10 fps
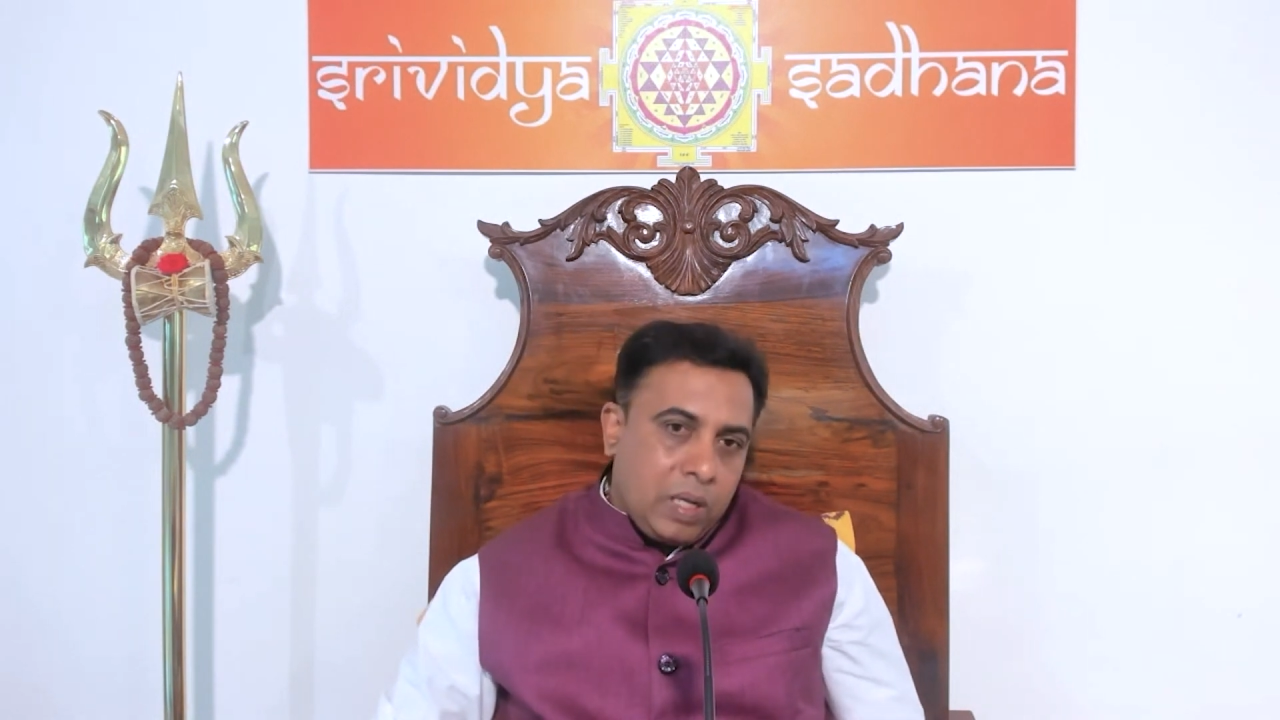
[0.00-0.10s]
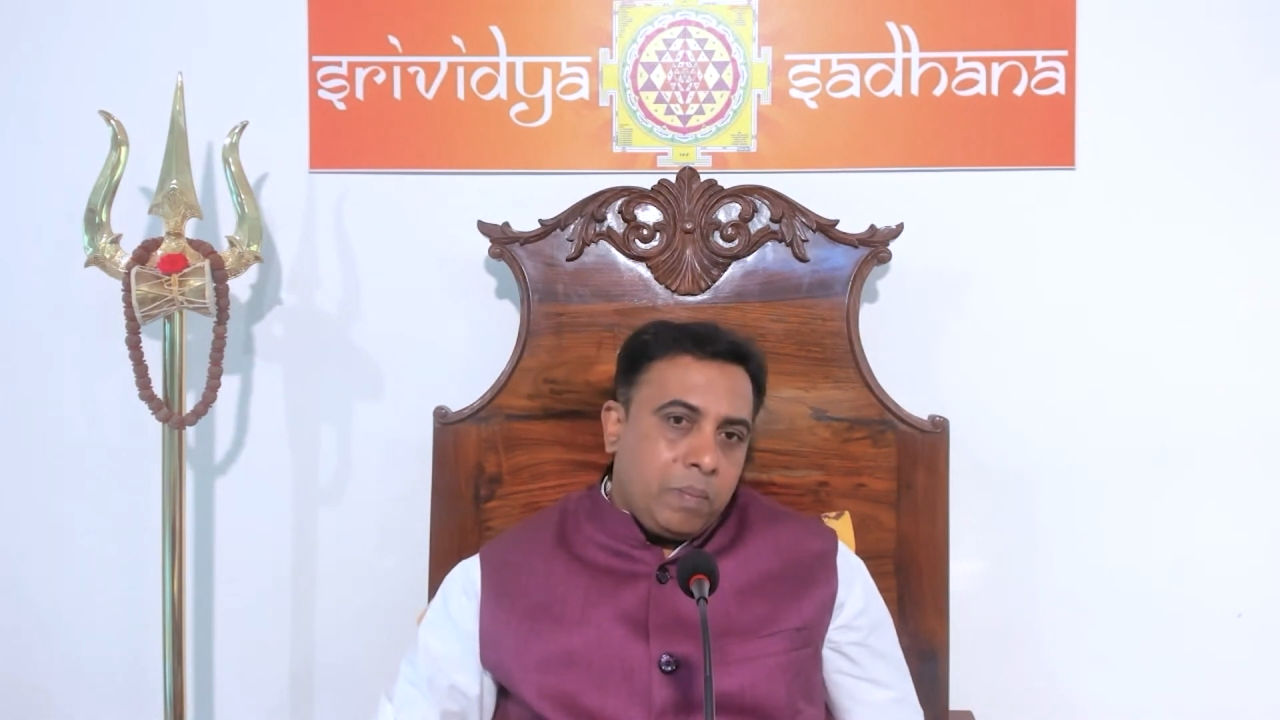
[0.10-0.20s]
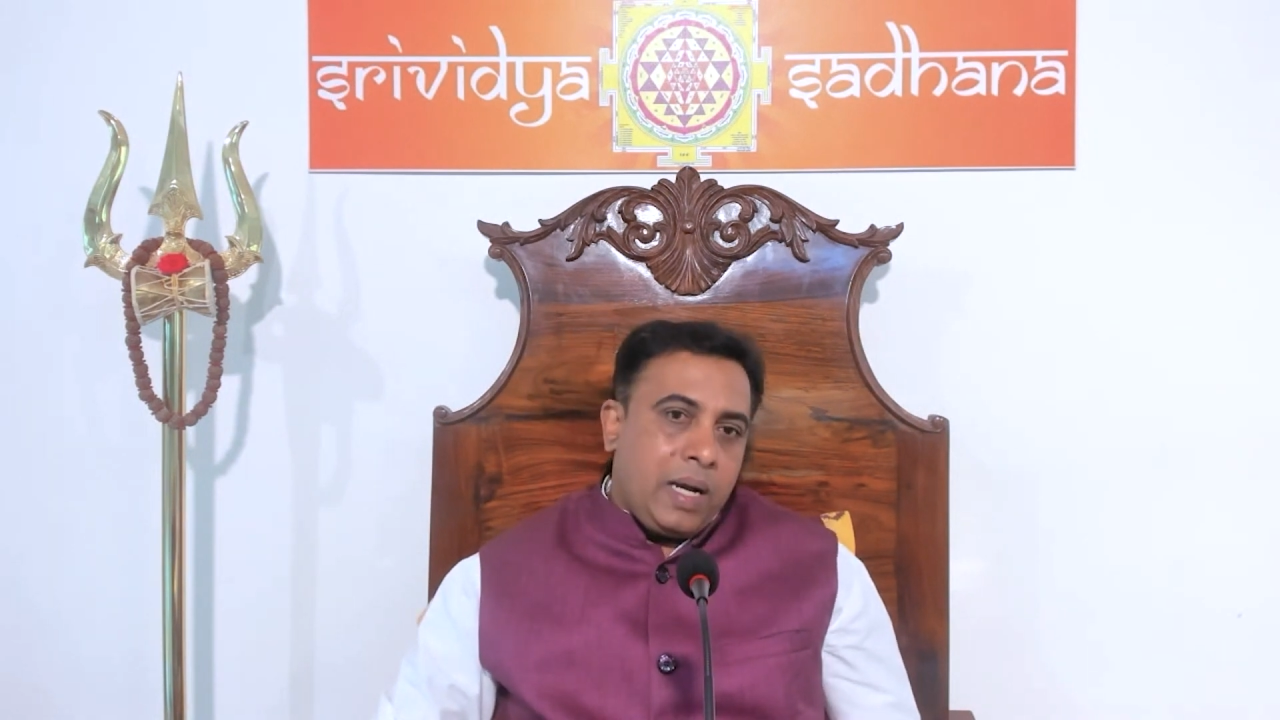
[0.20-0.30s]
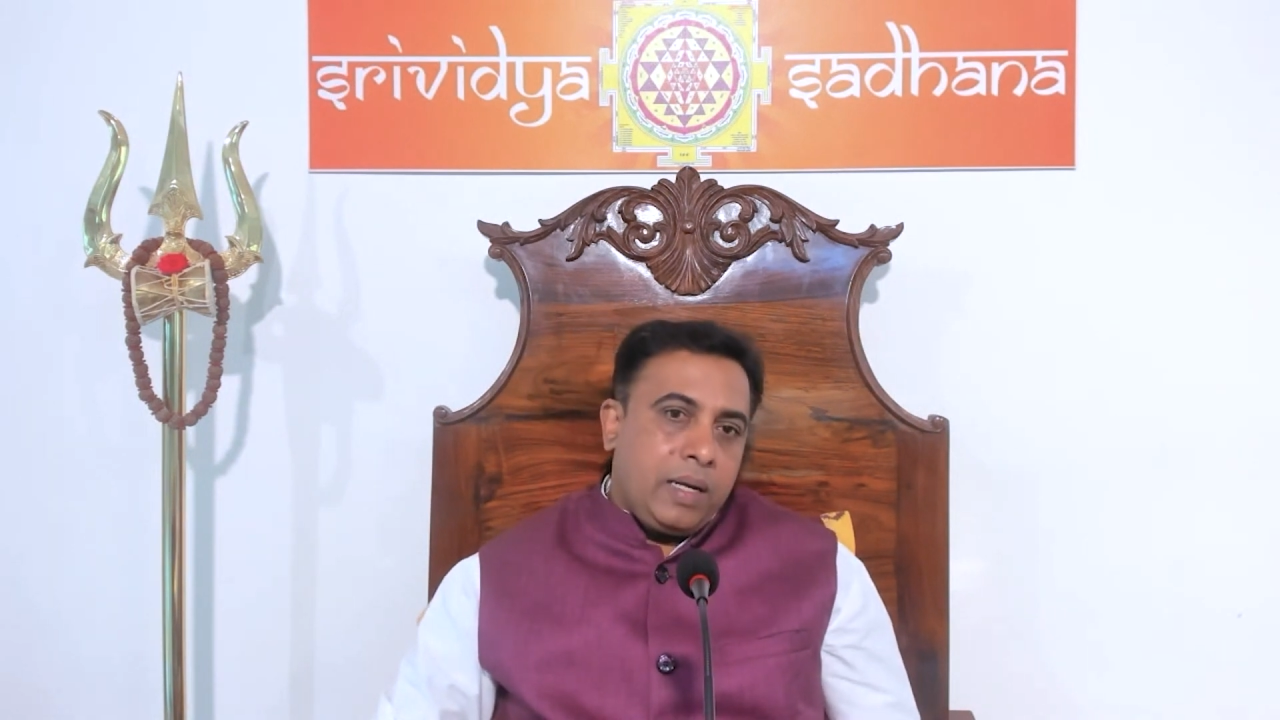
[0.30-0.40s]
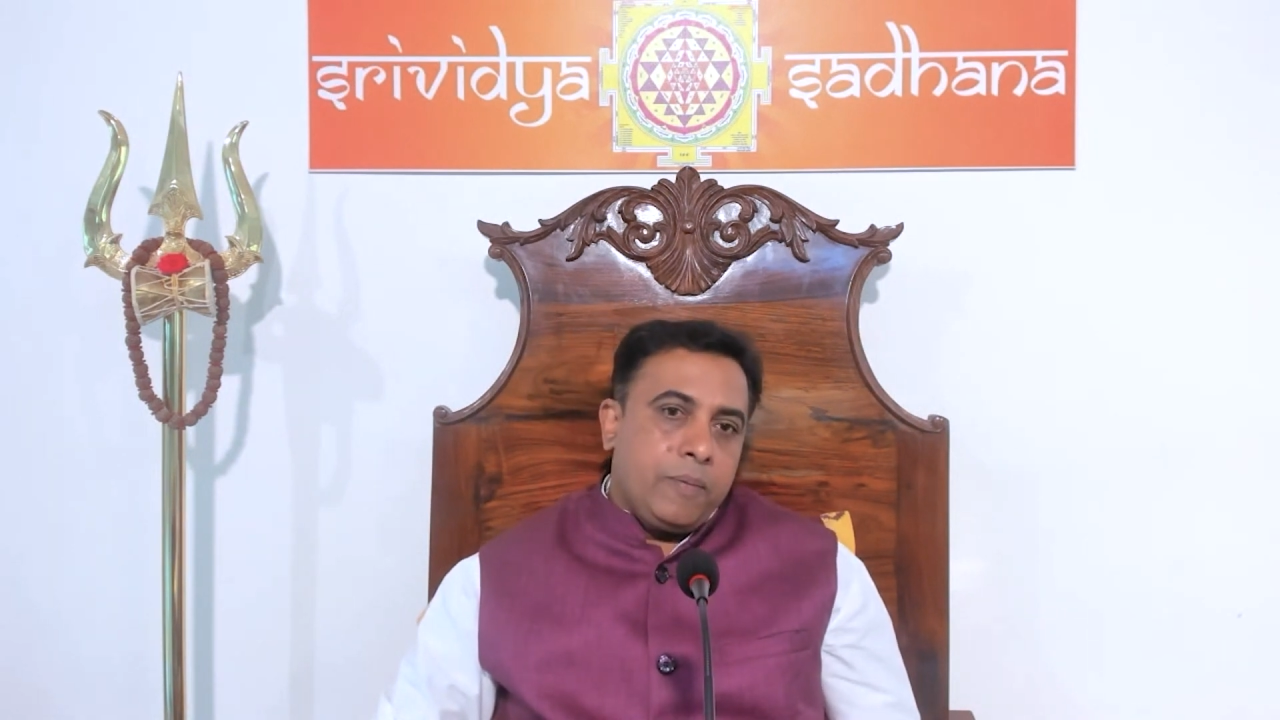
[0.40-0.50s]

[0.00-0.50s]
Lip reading: mat,